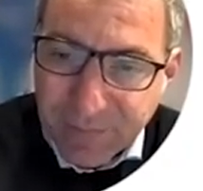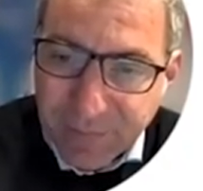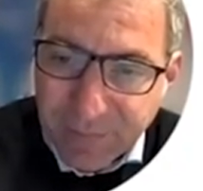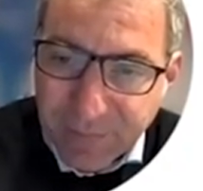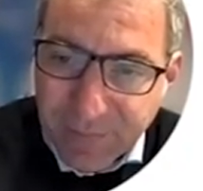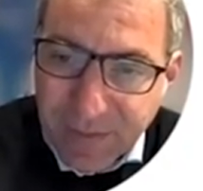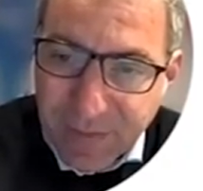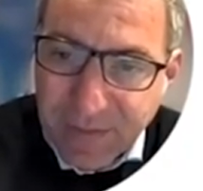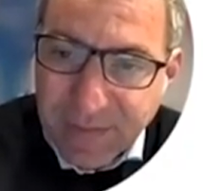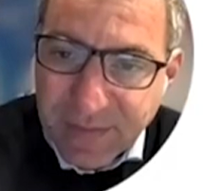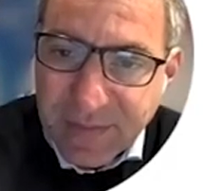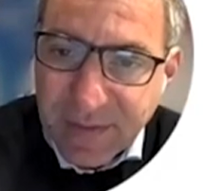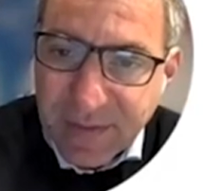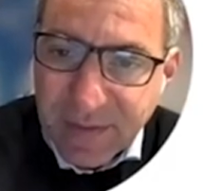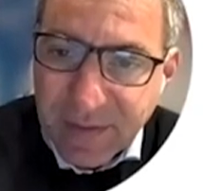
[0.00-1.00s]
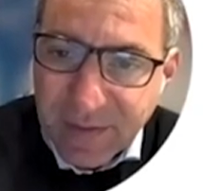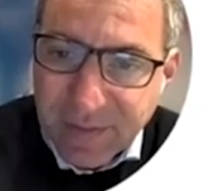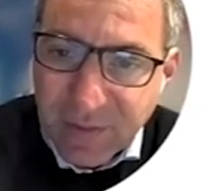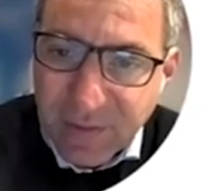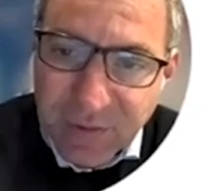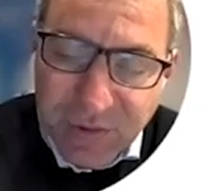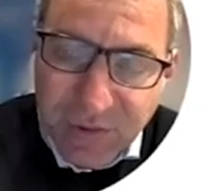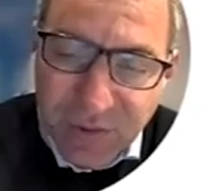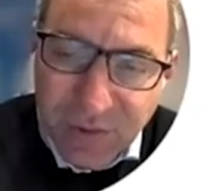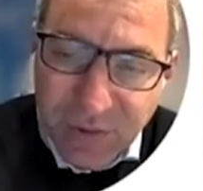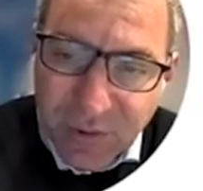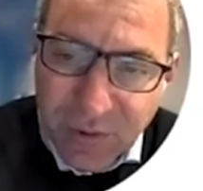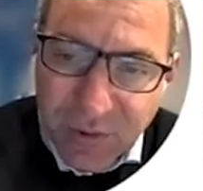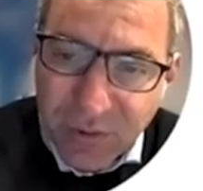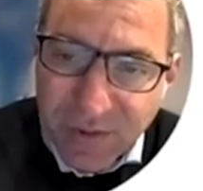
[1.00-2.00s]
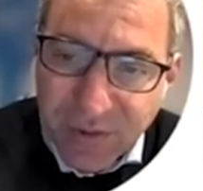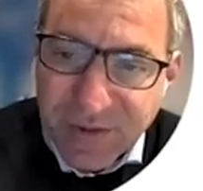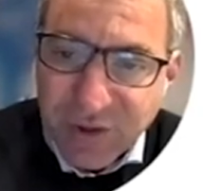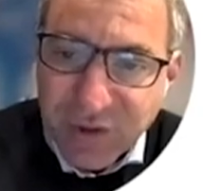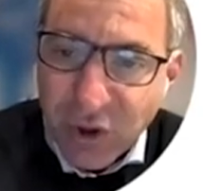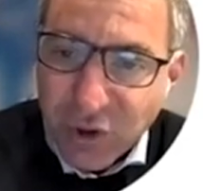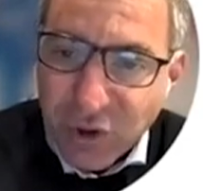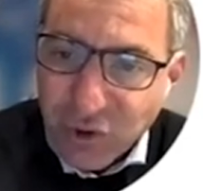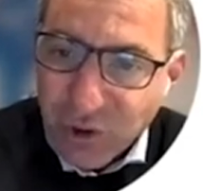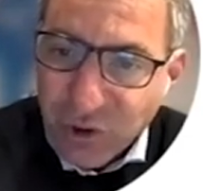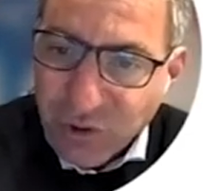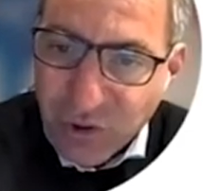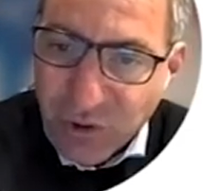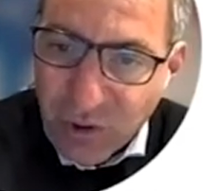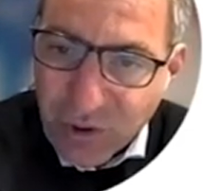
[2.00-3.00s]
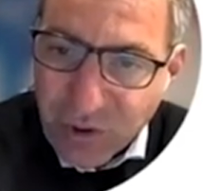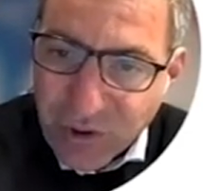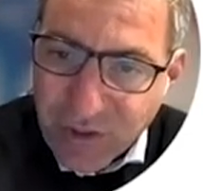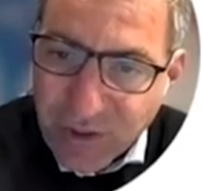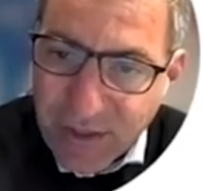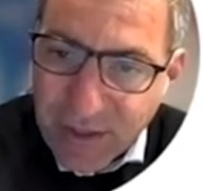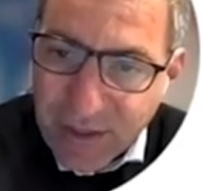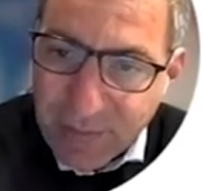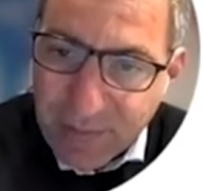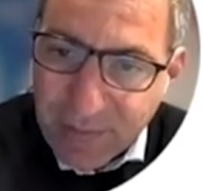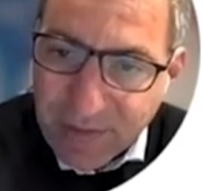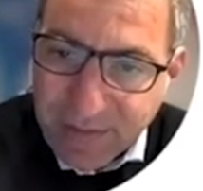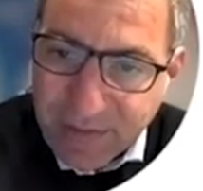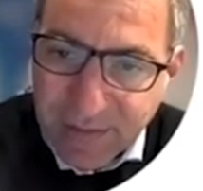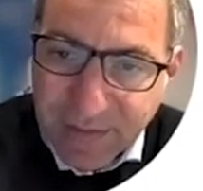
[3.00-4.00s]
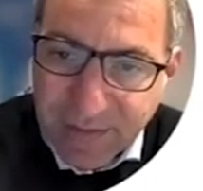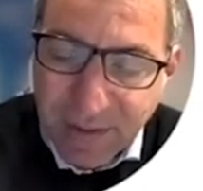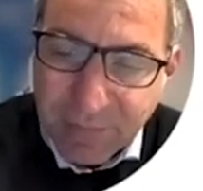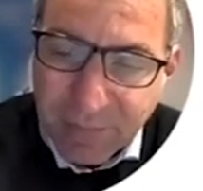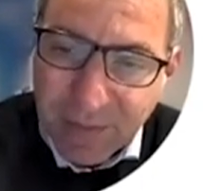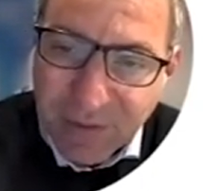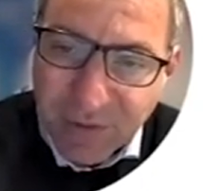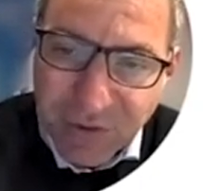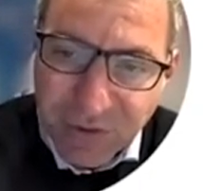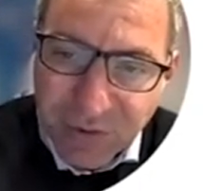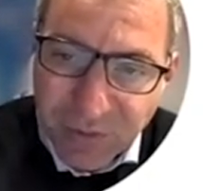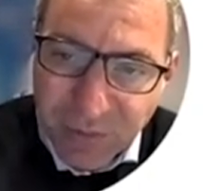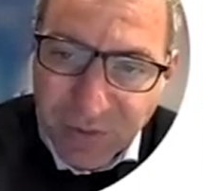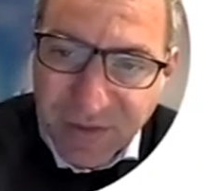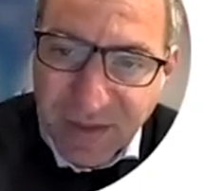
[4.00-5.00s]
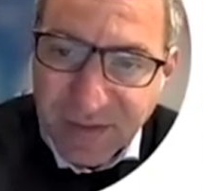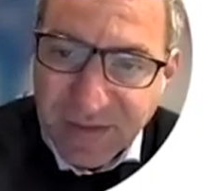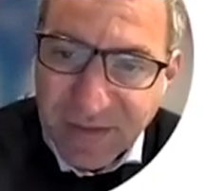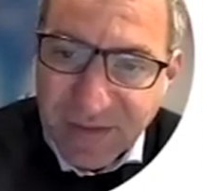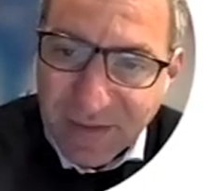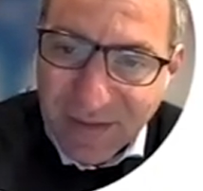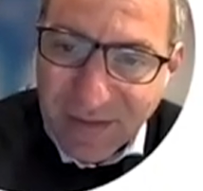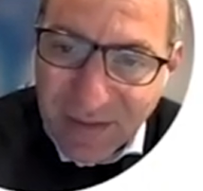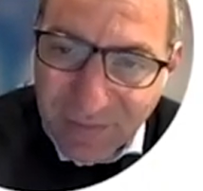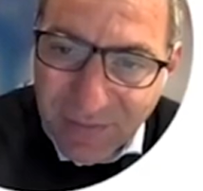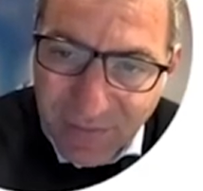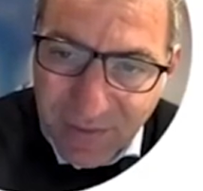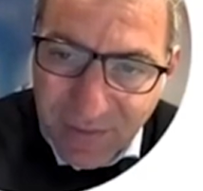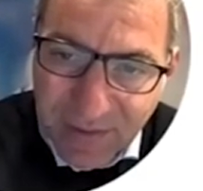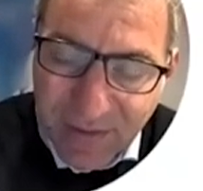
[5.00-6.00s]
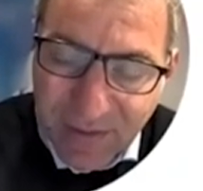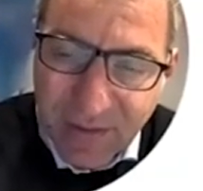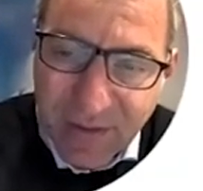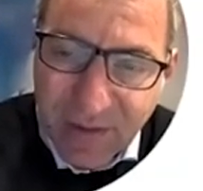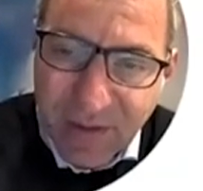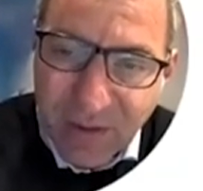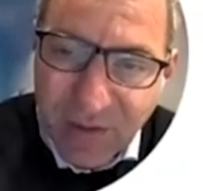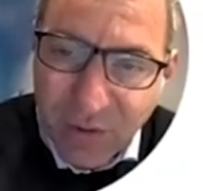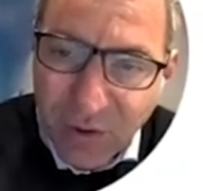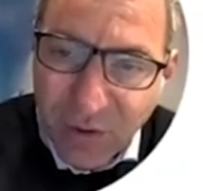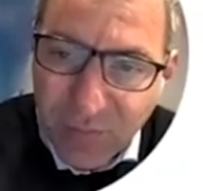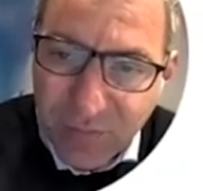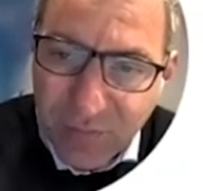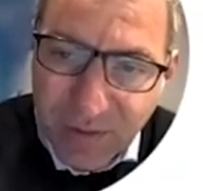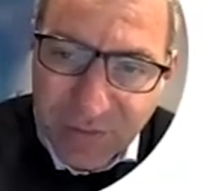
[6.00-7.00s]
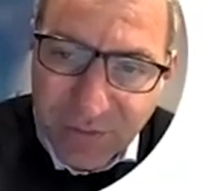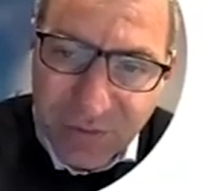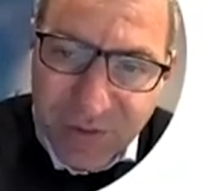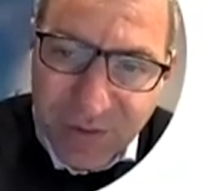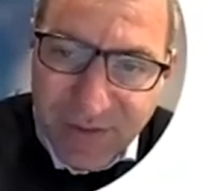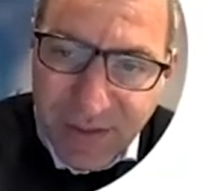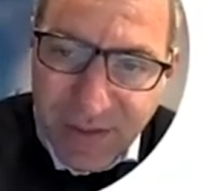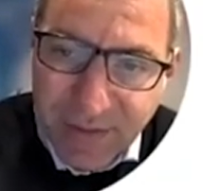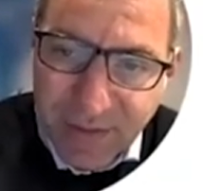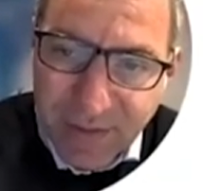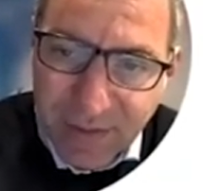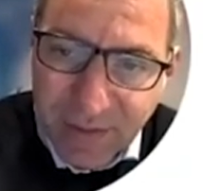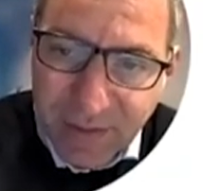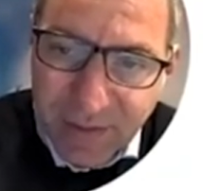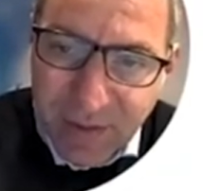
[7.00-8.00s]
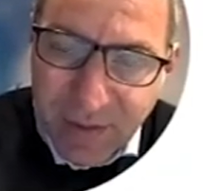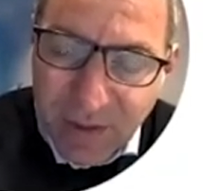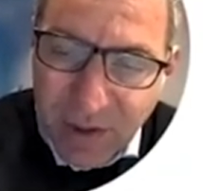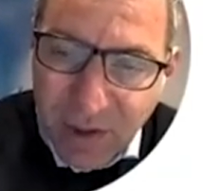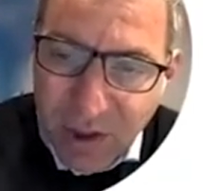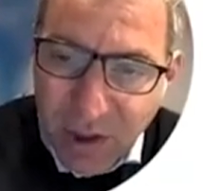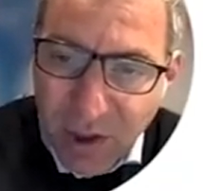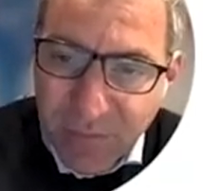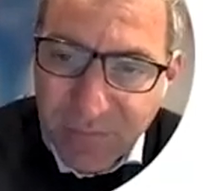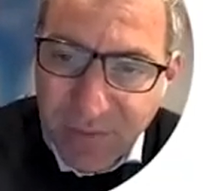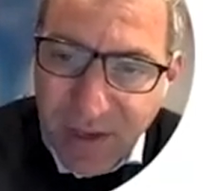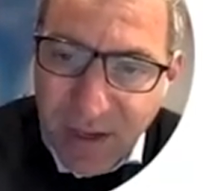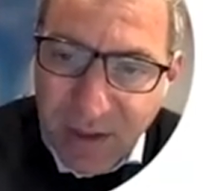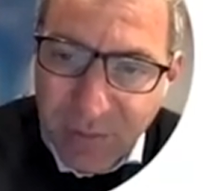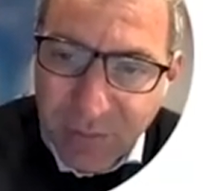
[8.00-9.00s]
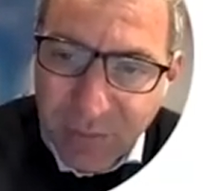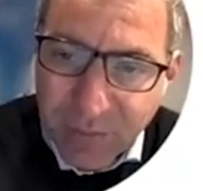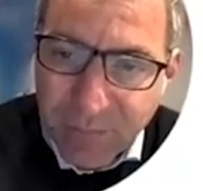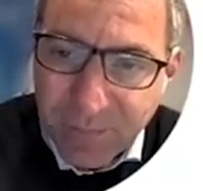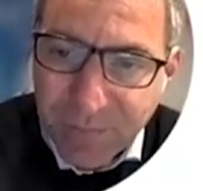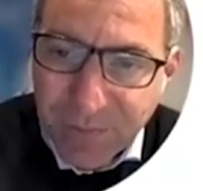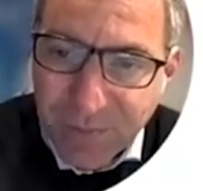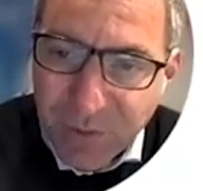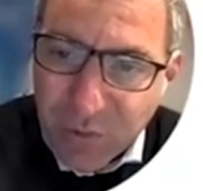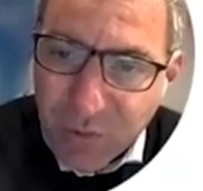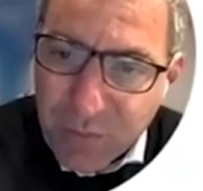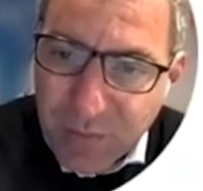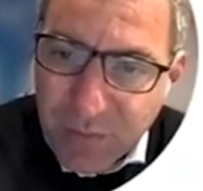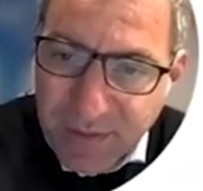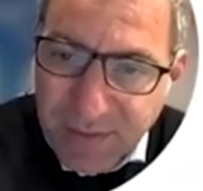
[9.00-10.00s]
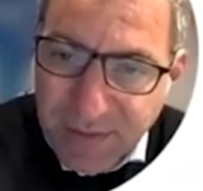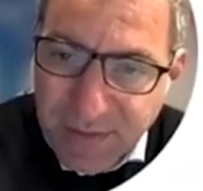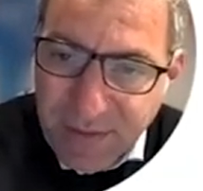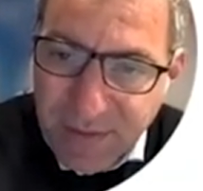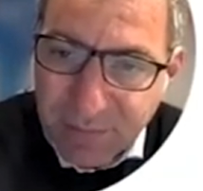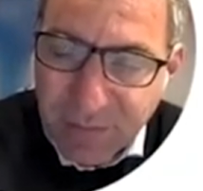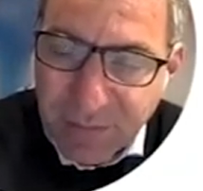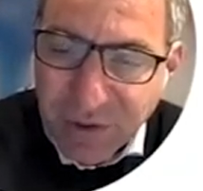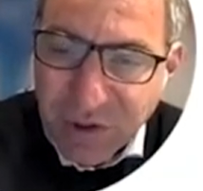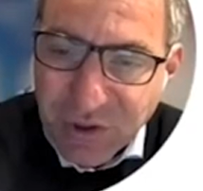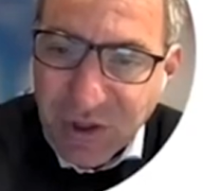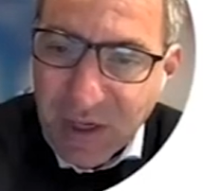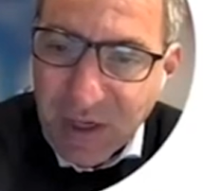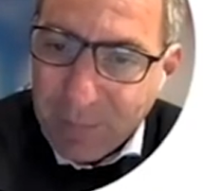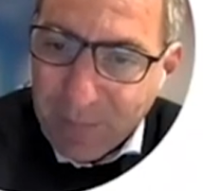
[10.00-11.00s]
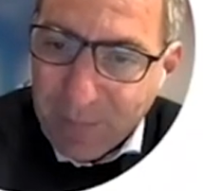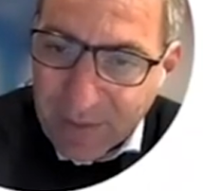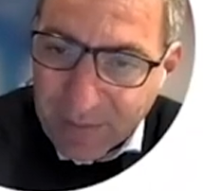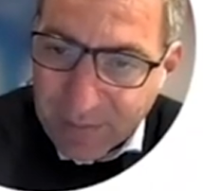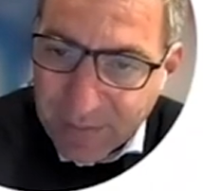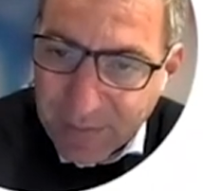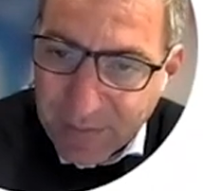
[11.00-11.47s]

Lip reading: This is also called social hydrology dynamics. I mentioned to you some scientific novel understanding of how humans have been shaping